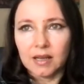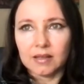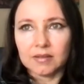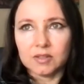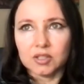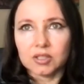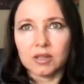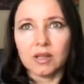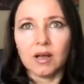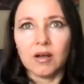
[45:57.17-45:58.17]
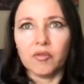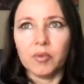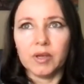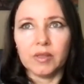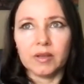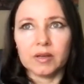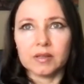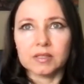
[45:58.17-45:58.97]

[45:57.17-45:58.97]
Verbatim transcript: and I just loved being there.